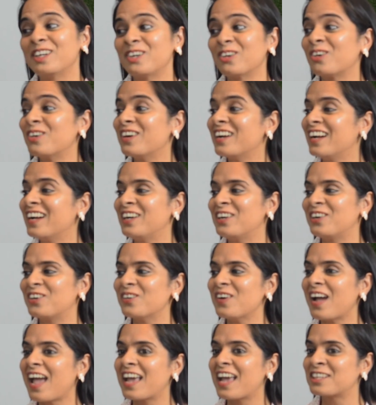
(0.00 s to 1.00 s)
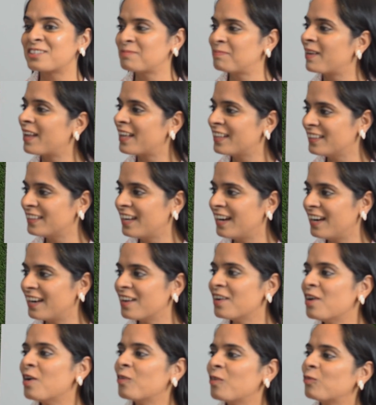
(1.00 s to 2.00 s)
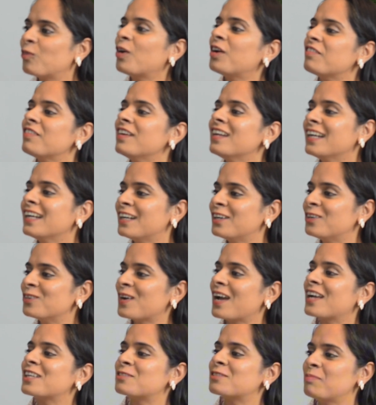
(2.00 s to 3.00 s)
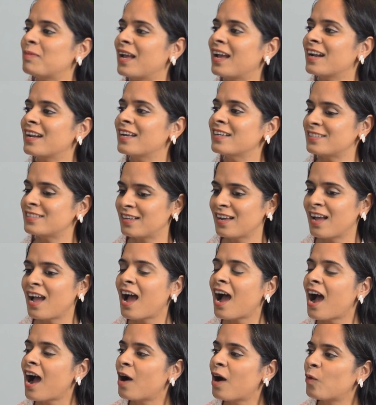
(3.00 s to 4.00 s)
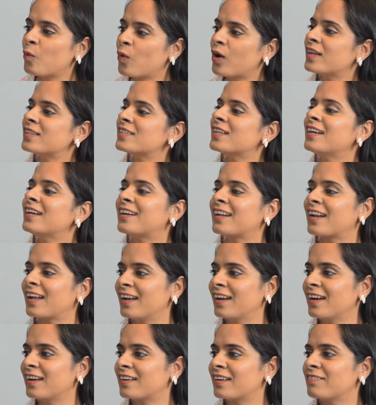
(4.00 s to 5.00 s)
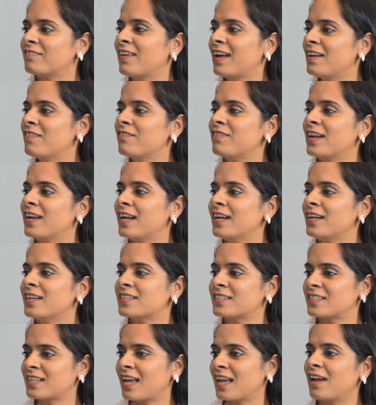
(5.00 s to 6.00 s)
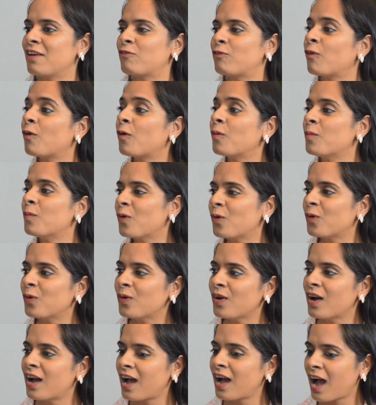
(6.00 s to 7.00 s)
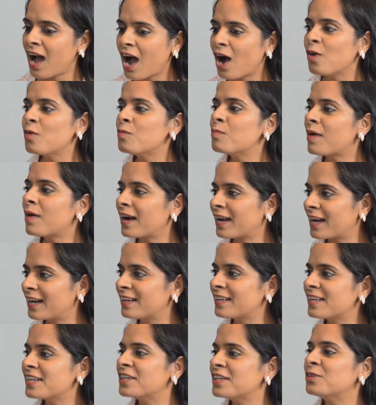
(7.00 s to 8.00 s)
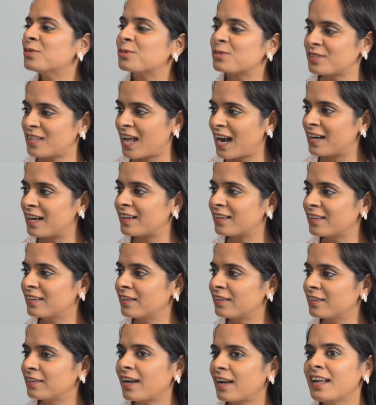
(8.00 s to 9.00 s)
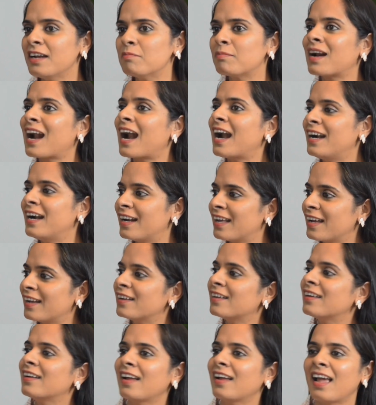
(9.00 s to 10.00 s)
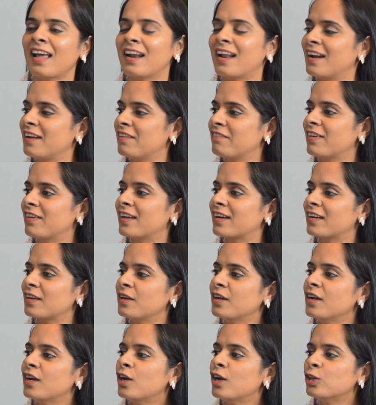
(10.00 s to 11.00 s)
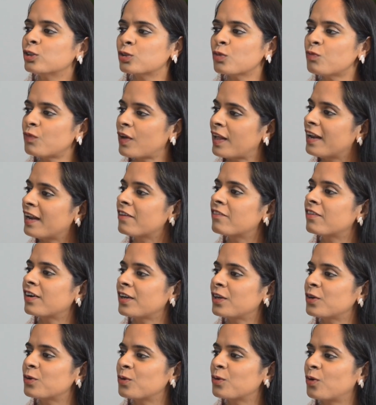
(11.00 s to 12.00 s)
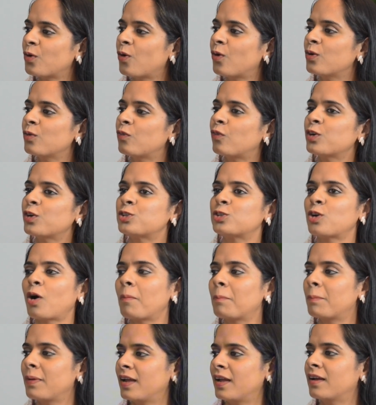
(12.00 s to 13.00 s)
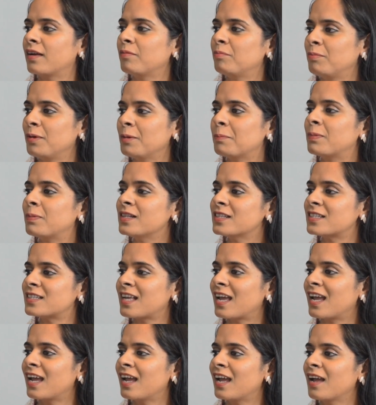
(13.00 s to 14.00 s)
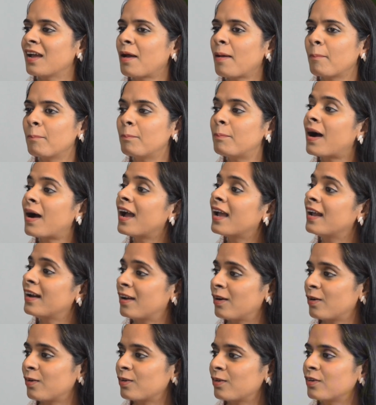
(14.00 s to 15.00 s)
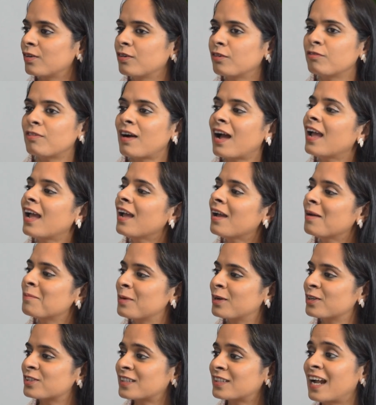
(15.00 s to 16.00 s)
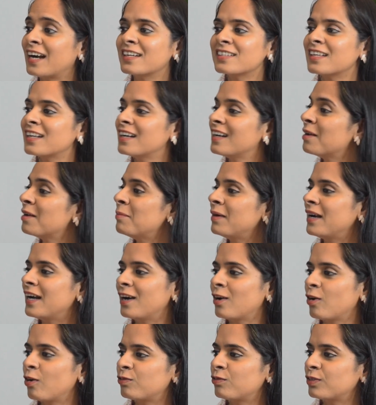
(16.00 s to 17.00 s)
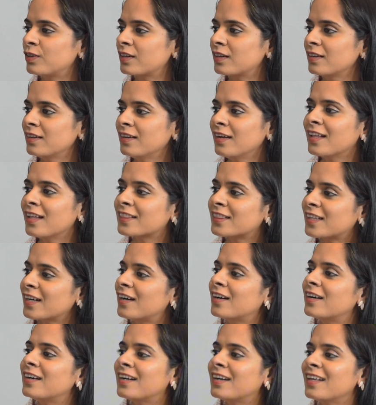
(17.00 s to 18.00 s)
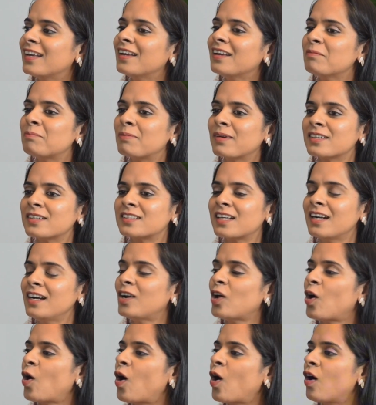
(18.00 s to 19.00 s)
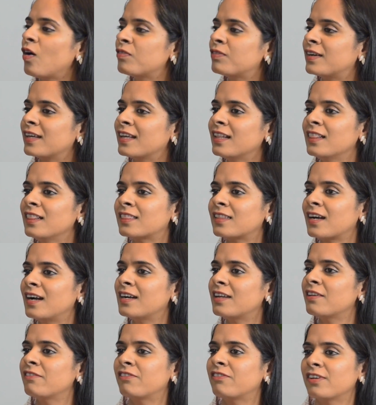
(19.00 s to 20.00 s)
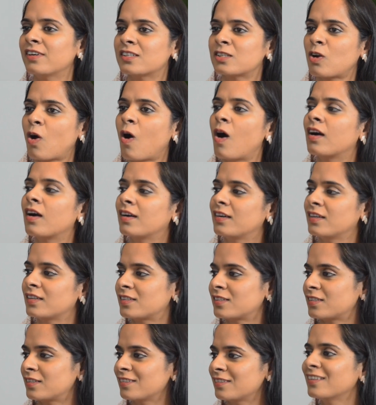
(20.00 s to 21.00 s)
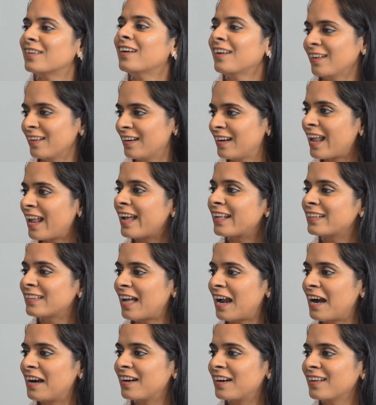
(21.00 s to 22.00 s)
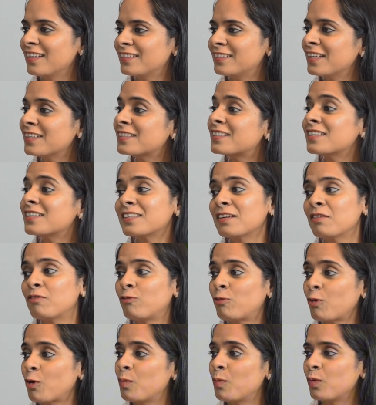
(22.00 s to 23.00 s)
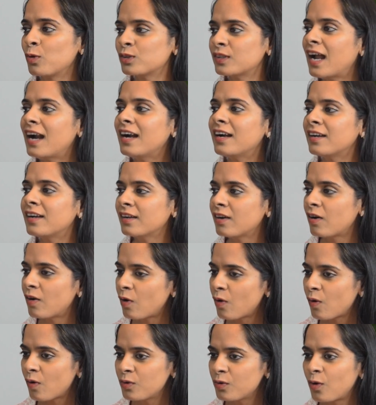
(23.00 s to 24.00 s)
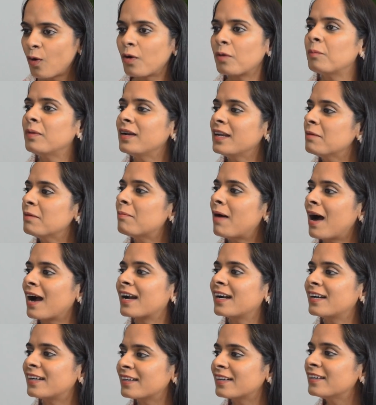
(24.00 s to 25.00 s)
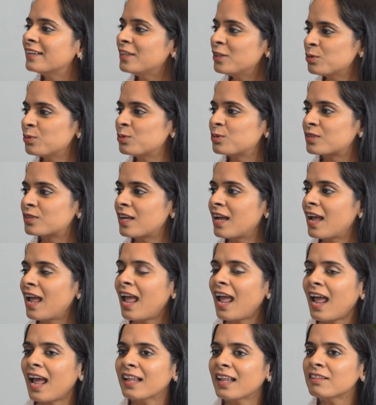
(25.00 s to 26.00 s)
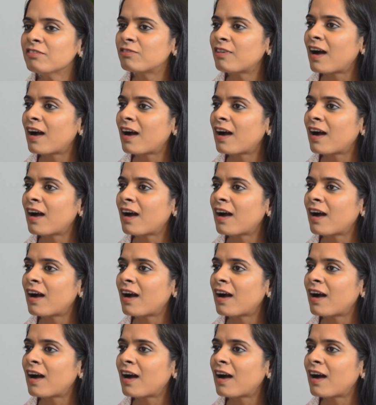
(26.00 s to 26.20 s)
we don't need to explain that. What we need to explain is what is a trigger when we say FOMO, how marketer use that in branding and anywhere. So whenever you go for shopping, people say buy now. Why? Because that is a limited offer. 30% off till 31st August. Like that. This is a FOMO that normally marketer use. And